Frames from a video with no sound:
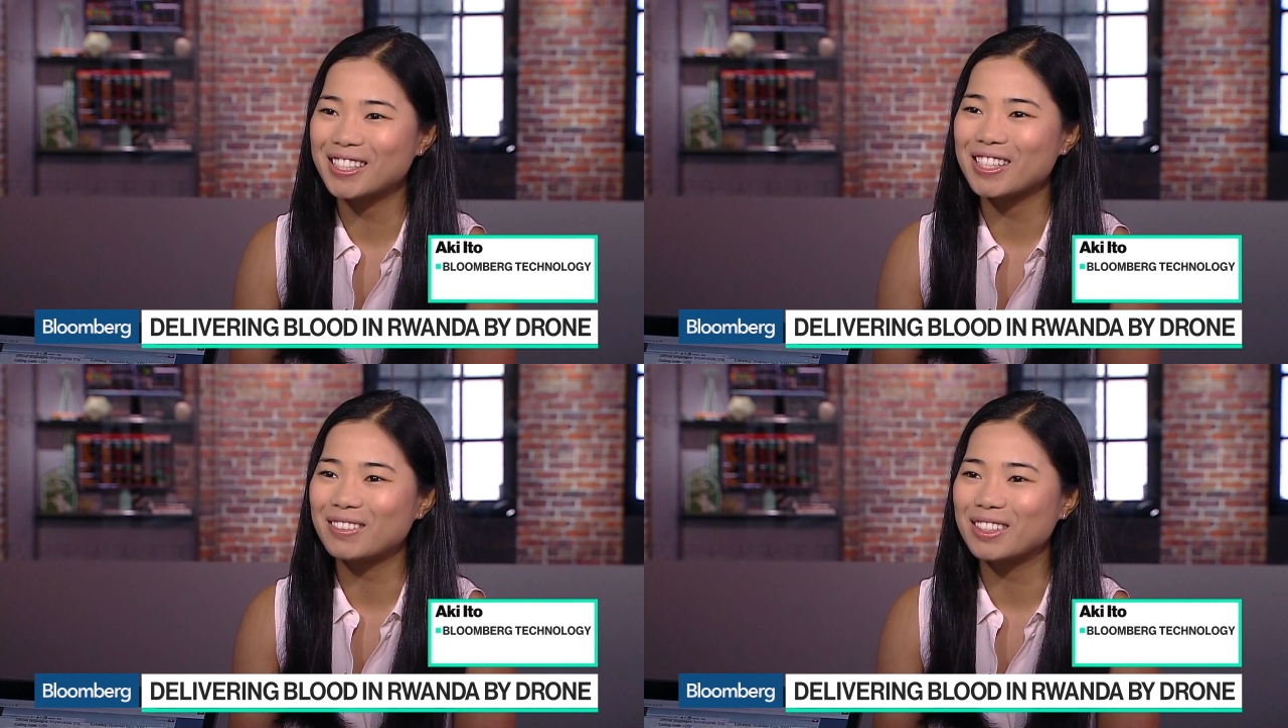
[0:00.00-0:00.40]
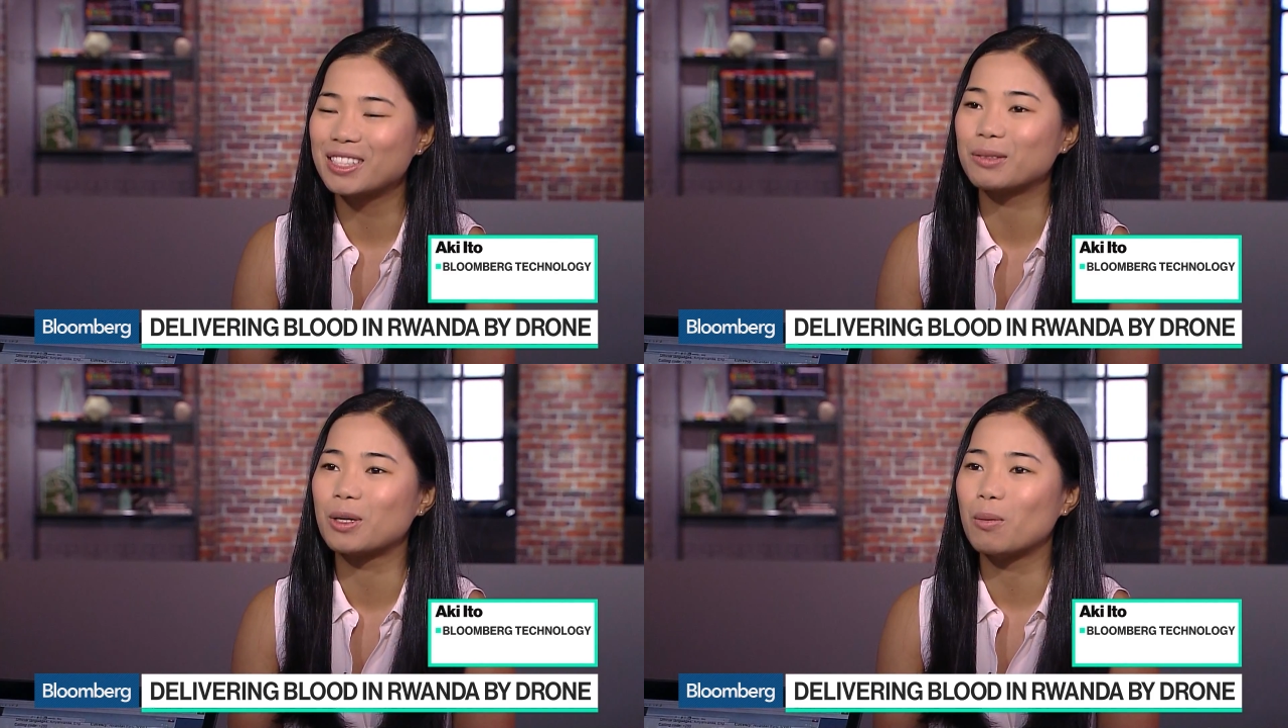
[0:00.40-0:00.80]
to go
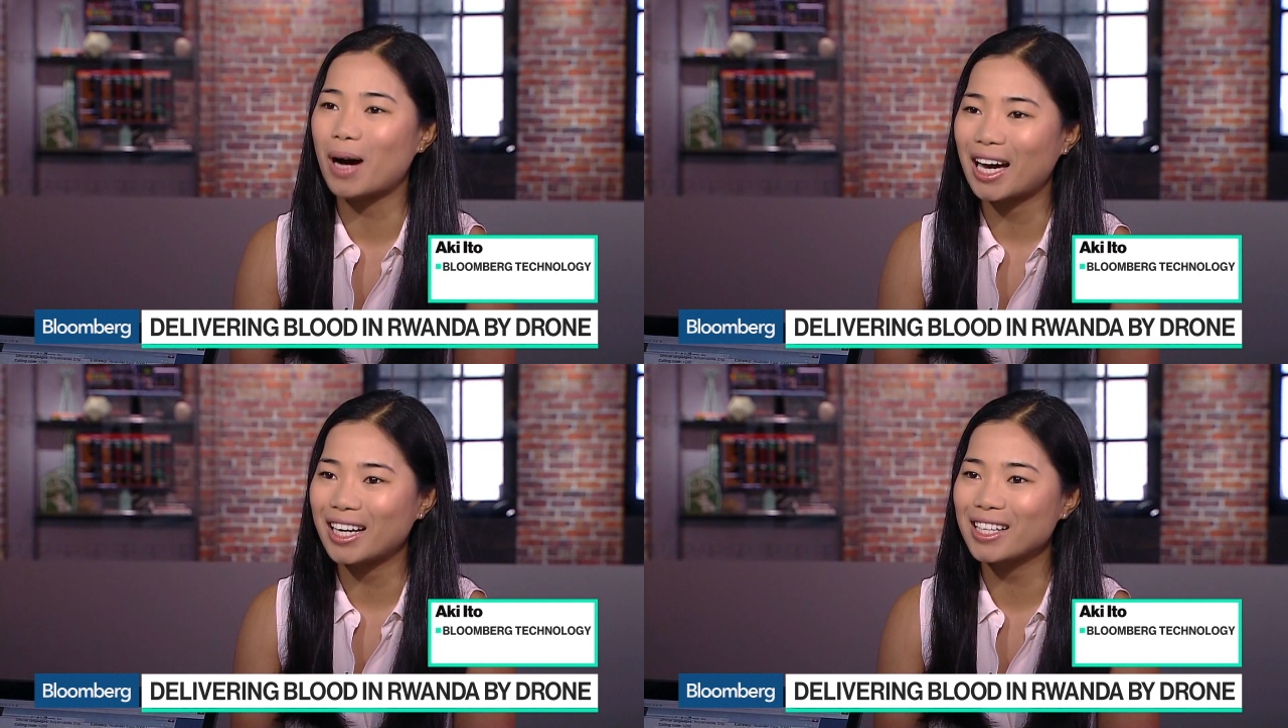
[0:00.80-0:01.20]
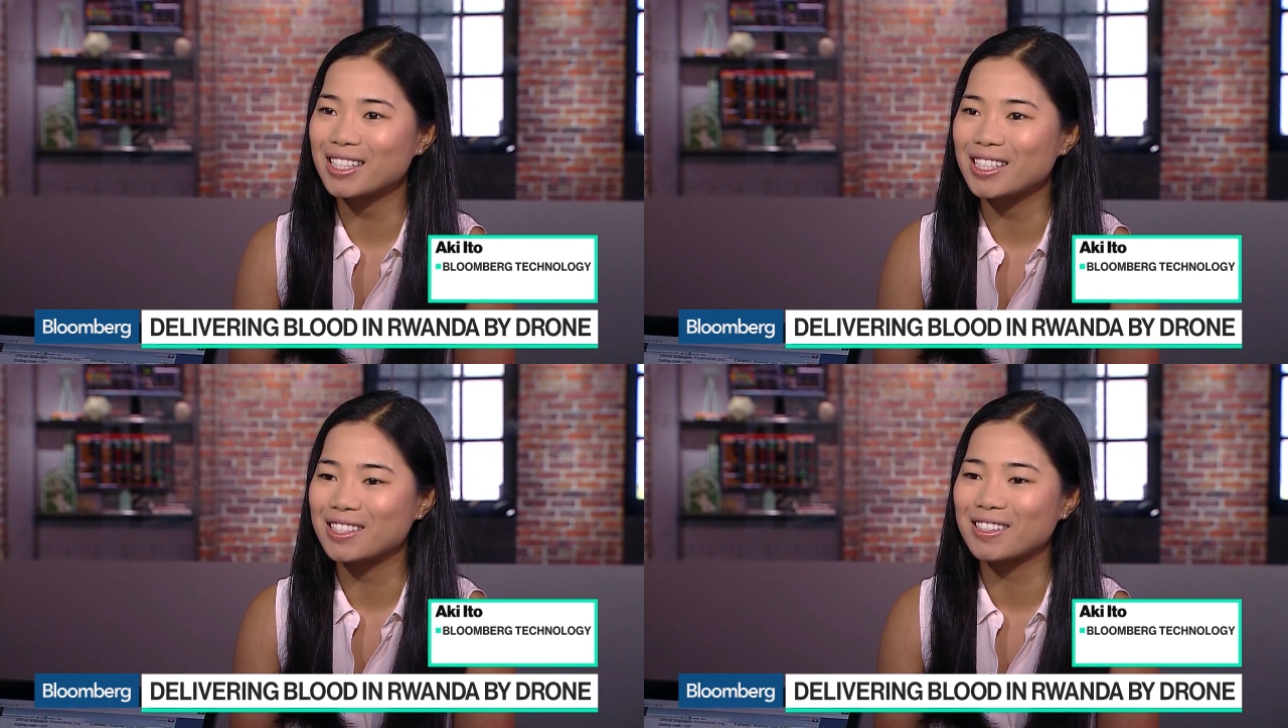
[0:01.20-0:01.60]
into
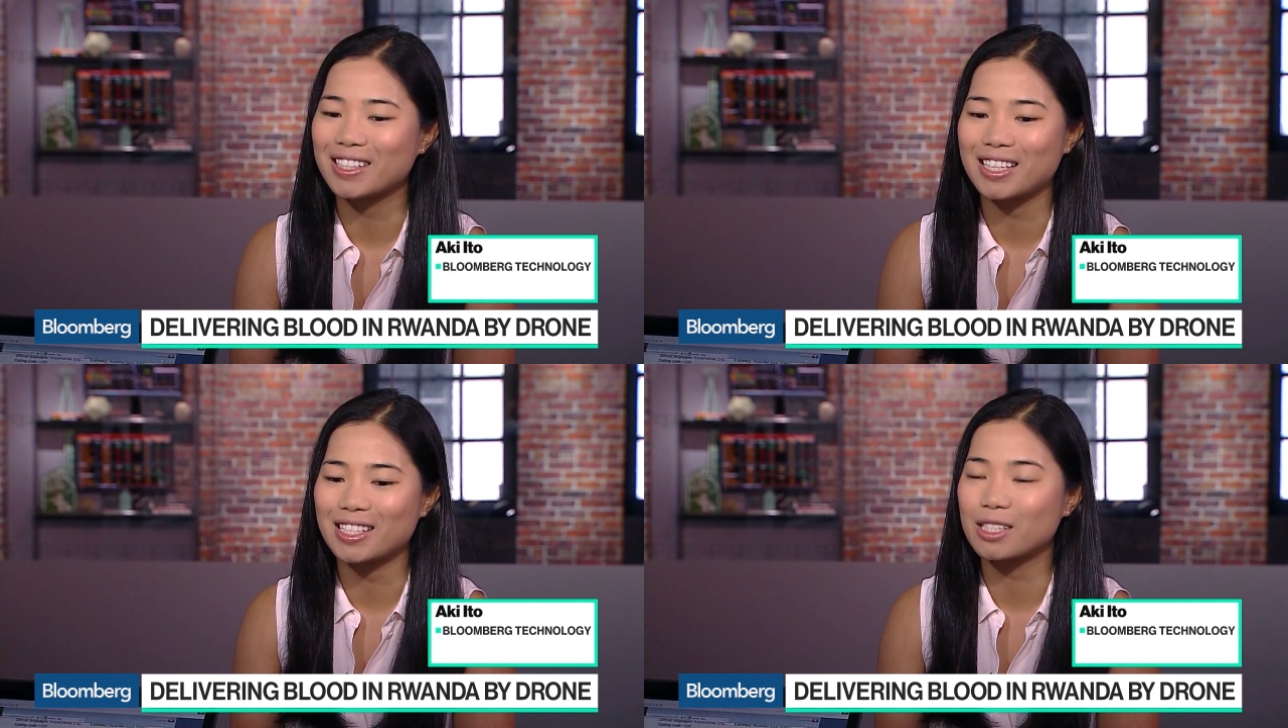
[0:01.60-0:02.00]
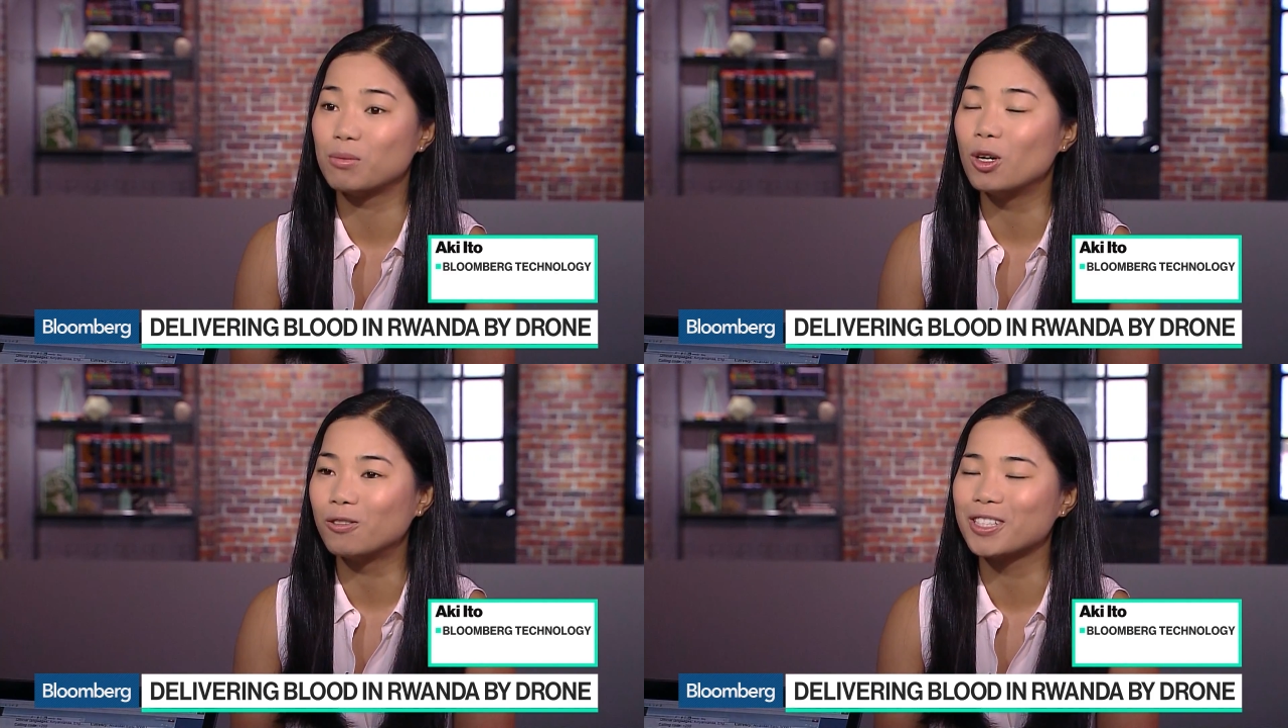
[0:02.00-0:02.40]
robotics. He's looking at
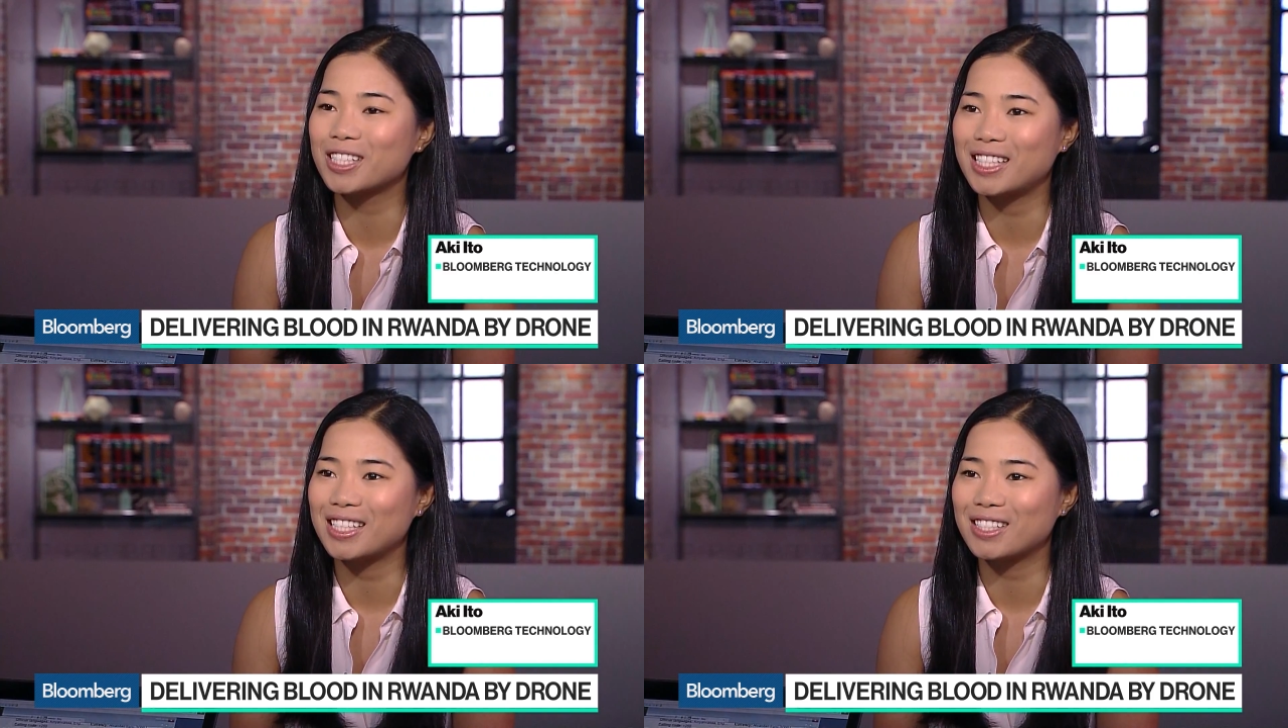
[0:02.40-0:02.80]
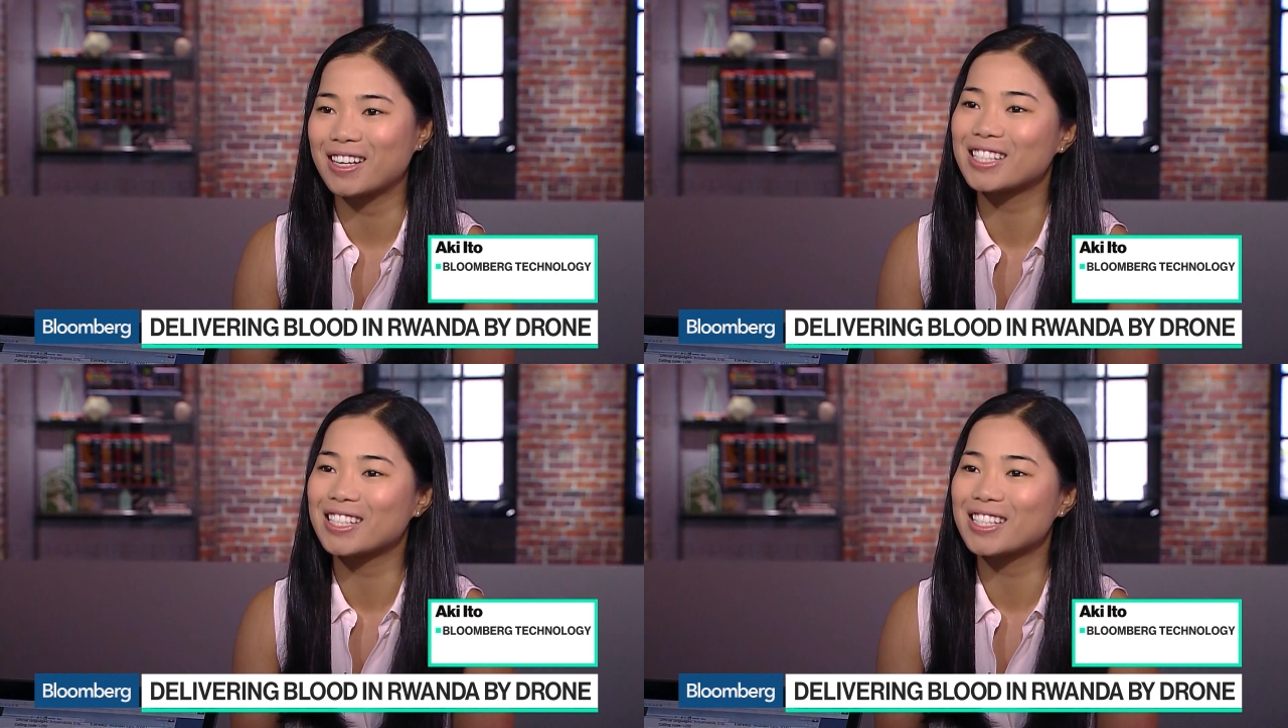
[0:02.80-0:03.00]
some overseas